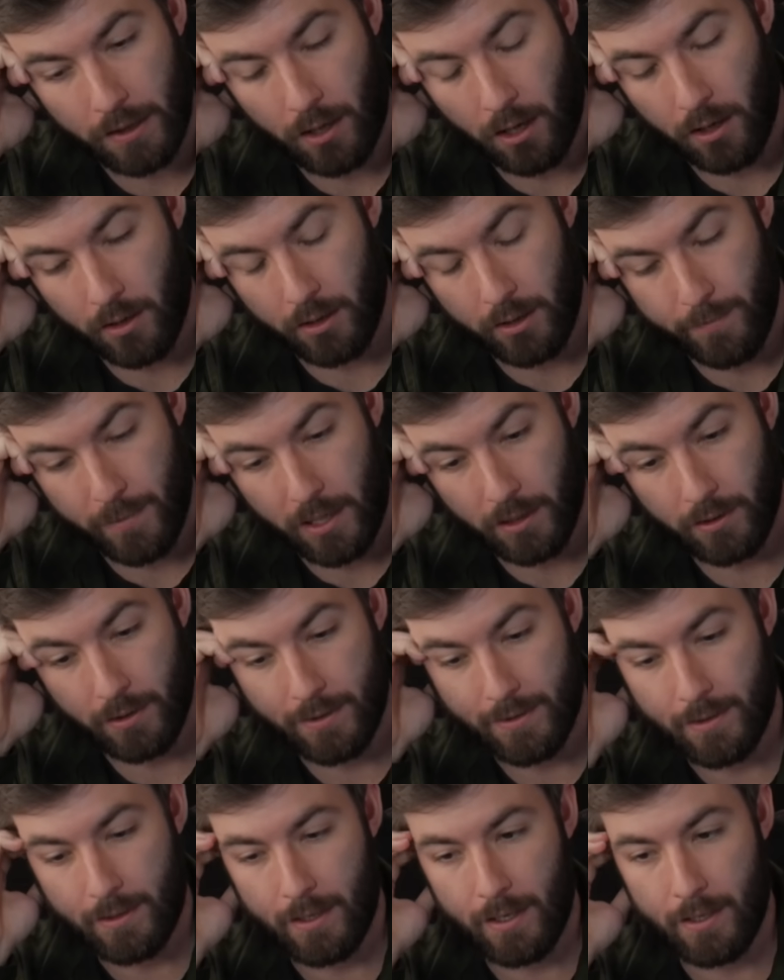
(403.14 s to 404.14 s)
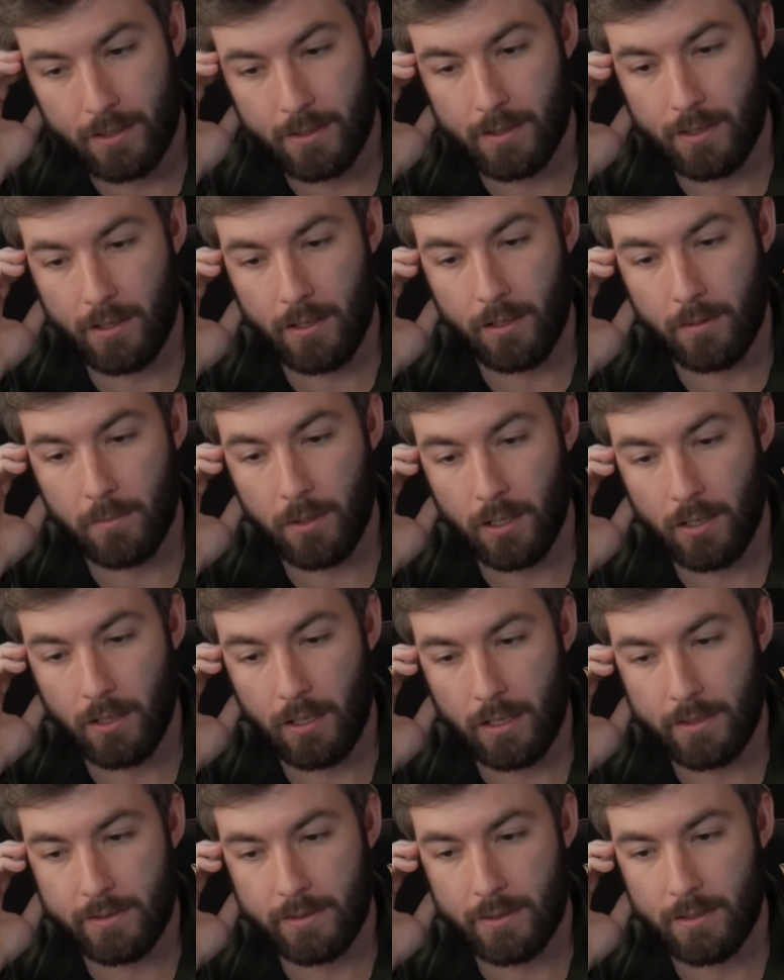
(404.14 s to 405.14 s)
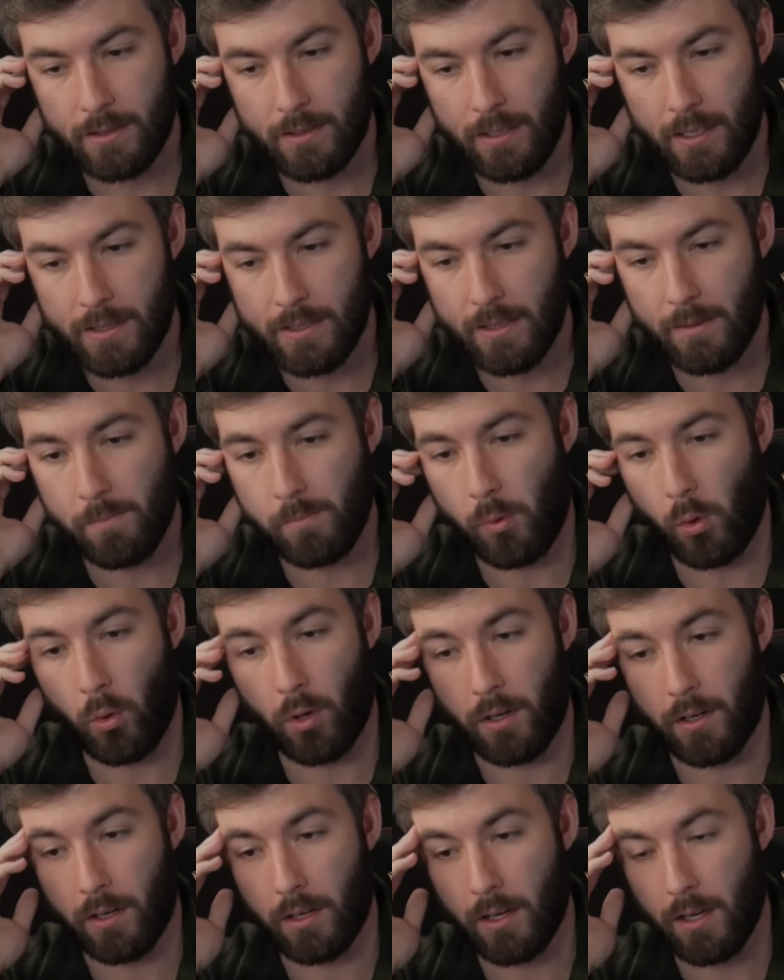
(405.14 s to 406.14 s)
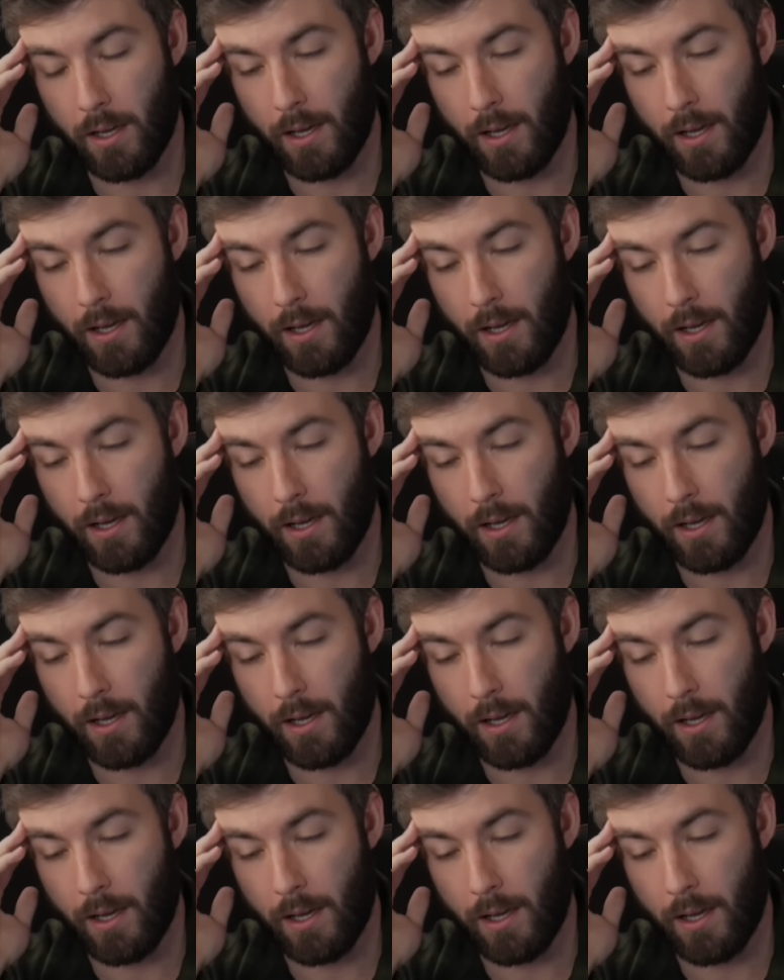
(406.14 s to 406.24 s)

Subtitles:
talking about this next thing, but it's important.